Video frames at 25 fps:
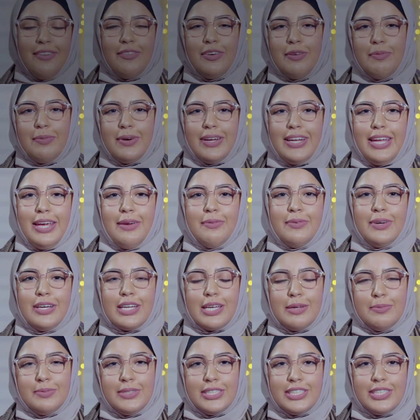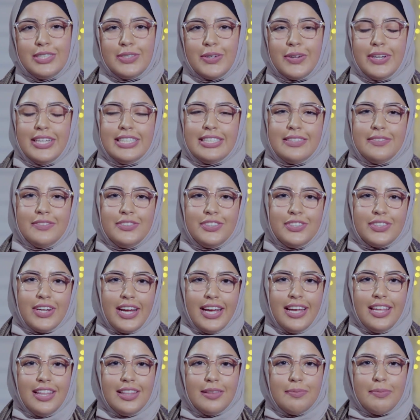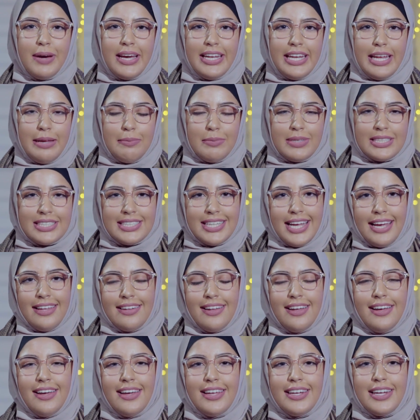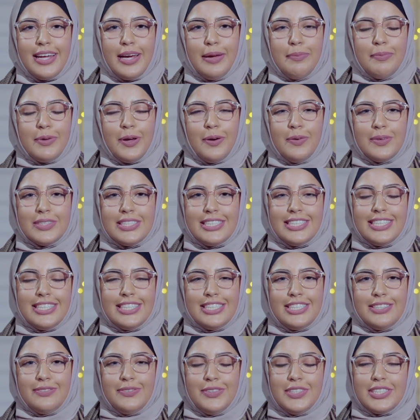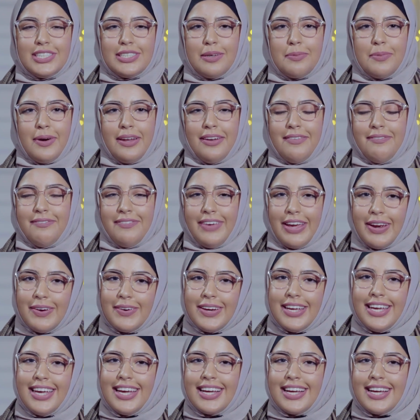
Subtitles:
everybody, welcome to Stories of Strength. My name is Layla and I'm going to interview someone very